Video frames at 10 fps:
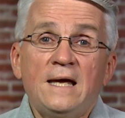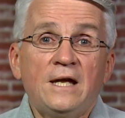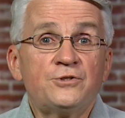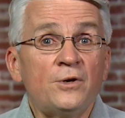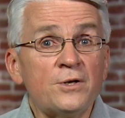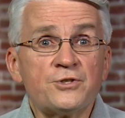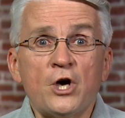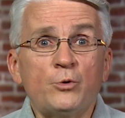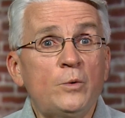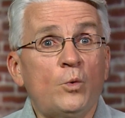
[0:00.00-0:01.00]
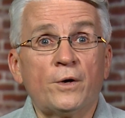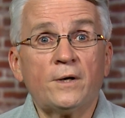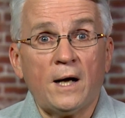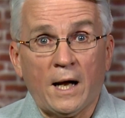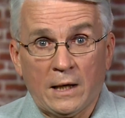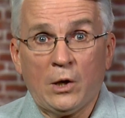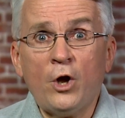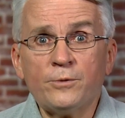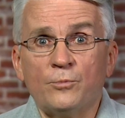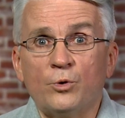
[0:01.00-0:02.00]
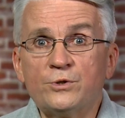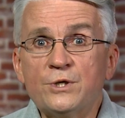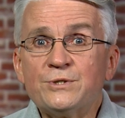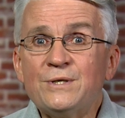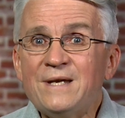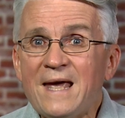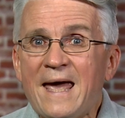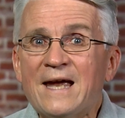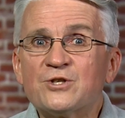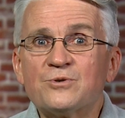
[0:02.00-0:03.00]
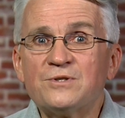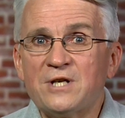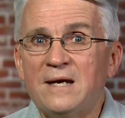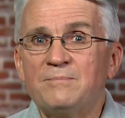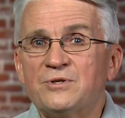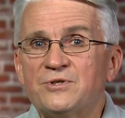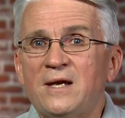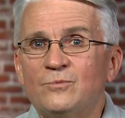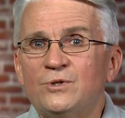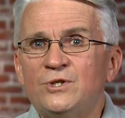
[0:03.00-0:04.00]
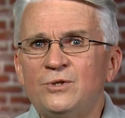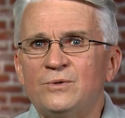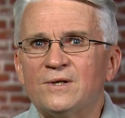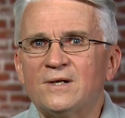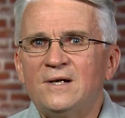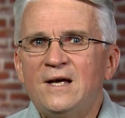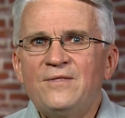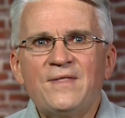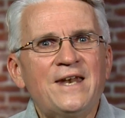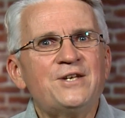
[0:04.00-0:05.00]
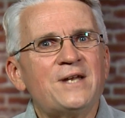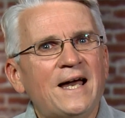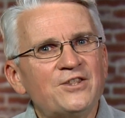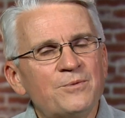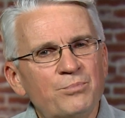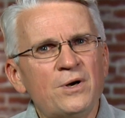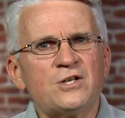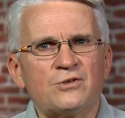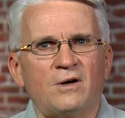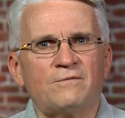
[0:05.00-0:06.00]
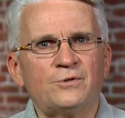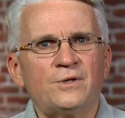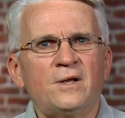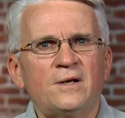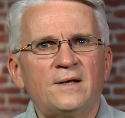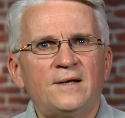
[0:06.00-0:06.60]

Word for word: It's not as though we want a lot more, just an extra 10% would do it. That'd take the pressure off, wouldn't it?